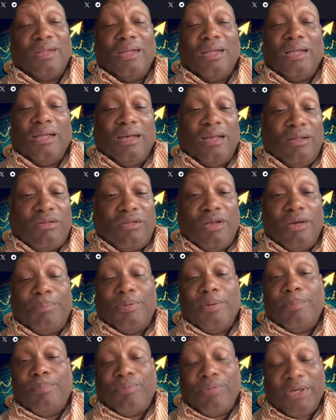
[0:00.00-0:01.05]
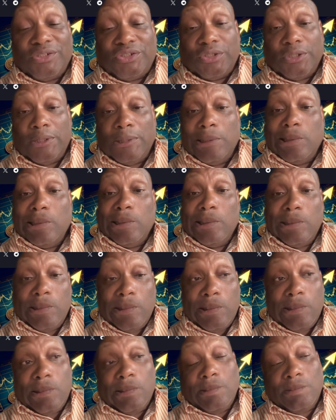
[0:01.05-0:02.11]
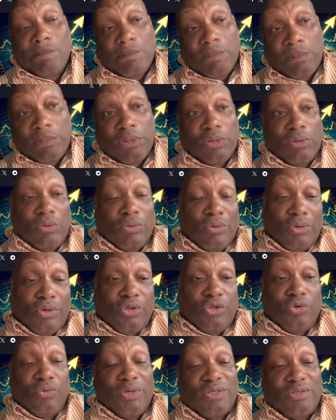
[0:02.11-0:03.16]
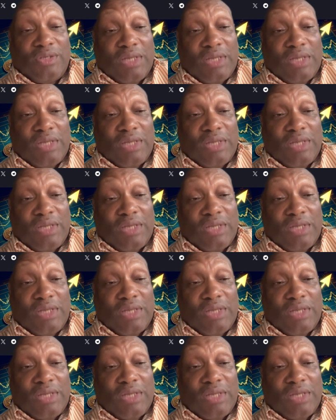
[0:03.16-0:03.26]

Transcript: it is going to put pressure on the U.S.